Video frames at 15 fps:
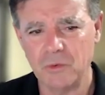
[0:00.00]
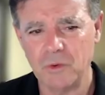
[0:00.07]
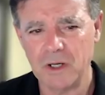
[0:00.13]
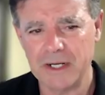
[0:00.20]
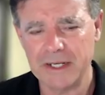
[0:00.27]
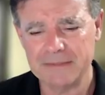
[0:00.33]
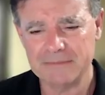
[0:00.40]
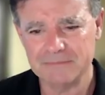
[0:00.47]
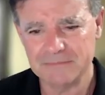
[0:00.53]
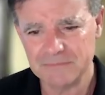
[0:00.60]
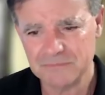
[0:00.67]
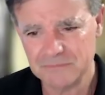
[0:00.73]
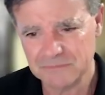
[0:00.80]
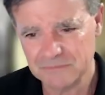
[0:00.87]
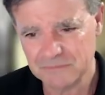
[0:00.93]
I
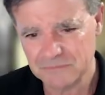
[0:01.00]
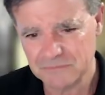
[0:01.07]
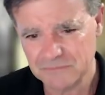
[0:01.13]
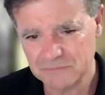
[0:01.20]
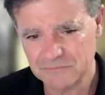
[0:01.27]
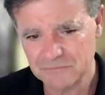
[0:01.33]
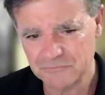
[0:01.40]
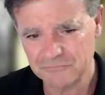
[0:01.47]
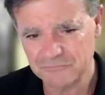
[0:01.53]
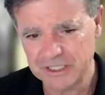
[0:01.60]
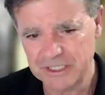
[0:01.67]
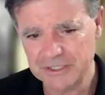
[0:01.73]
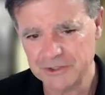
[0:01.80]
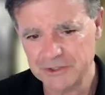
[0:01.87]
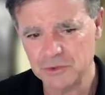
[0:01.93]

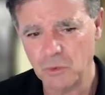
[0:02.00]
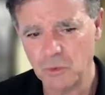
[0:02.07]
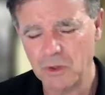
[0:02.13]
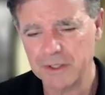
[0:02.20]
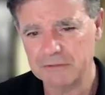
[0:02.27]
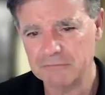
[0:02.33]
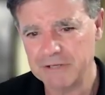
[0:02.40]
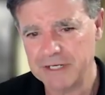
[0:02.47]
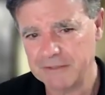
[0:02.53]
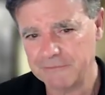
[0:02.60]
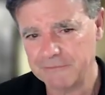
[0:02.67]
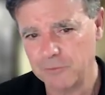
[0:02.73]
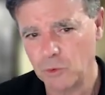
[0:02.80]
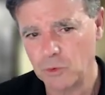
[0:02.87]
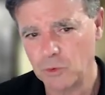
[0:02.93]
really do want to
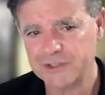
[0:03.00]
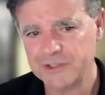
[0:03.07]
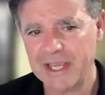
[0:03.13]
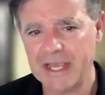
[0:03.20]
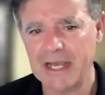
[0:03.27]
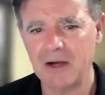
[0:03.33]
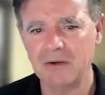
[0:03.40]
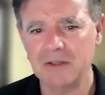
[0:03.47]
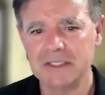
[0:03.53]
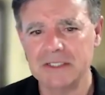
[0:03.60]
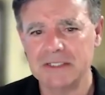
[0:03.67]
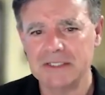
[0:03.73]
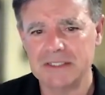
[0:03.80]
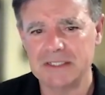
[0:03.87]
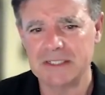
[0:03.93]
reinforce how
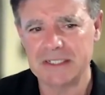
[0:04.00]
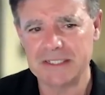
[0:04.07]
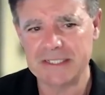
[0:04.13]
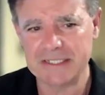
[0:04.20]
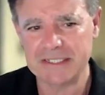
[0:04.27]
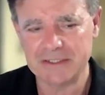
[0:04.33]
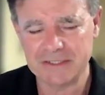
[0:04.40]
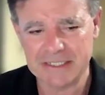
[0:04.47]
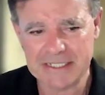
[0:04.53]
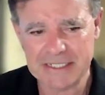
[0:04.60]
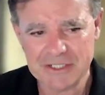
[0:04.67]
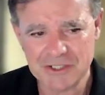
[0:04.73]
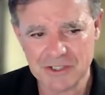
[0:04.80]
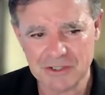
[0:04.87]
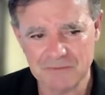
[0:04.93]
in
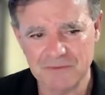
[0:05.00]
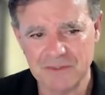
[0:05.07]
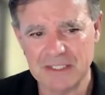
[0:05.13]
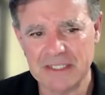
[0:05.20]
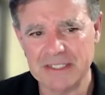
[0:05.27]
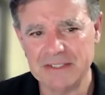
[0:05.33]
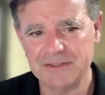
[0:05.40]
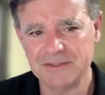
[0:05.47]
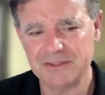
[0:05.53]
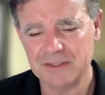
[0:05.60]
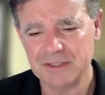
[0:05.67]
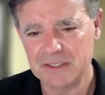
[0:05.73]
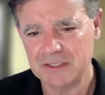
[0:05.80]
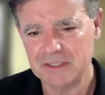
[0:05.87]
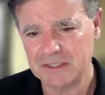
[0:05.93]
each of these
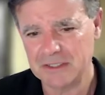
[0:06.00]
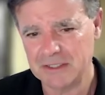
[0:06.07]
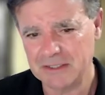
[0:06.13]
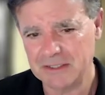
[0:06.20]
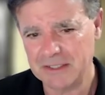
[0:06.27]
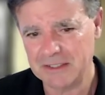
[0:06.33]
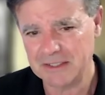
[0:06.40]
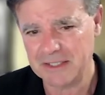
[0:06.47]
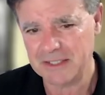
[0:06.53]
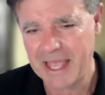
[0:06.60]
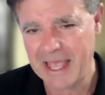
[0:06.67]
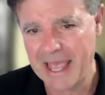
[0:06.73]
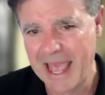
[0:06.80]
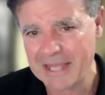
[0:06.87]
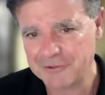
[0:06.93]

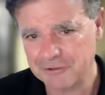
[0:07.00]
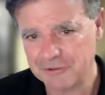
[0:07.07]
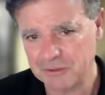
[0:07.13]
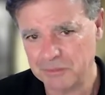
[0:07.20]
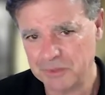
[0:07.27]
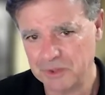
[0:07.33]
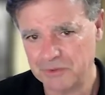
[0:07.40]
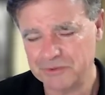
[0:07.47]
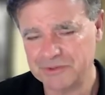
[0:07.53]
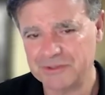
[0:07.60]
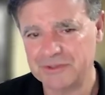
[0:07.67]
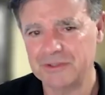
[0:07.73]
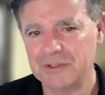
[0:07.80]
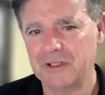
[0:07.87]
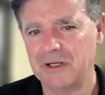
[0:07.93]

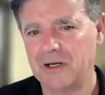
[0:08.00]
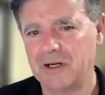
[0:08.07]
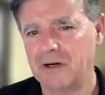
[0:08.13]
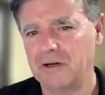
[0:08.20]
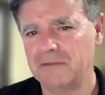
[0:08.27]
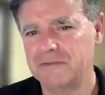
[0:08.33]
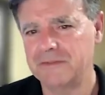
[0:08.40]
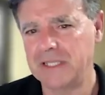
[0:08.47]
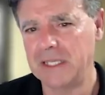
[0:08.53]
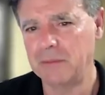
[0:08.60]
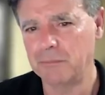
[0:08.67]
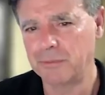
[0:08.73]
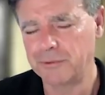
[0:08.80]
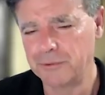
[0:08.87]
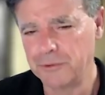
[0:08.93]
attributes of
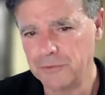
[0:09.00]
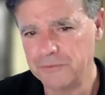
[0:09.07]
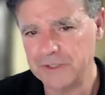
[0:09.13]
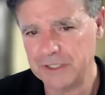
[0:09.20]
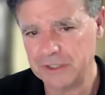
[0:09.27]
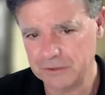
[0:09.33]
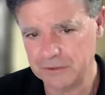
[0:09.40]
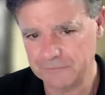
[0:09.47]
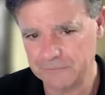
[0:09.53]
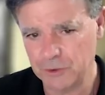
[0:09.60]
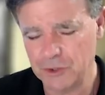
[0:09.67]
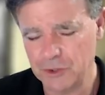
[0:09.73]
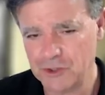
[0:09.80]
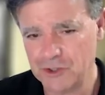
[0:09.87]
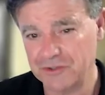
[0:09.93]
improving
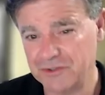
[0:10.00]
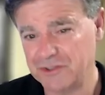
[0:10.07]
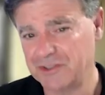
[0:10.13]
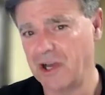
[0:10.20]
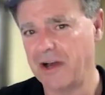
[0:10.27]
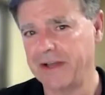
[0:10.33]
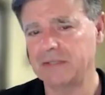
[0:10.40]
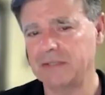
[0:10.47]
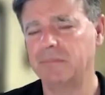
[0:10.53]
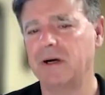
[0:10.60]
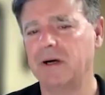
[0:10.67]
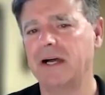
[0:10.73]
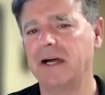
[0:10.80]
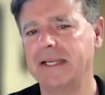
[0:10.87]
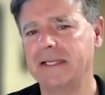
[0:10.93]
conversion cited
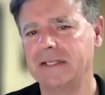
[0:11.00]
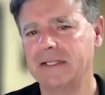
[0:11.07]
by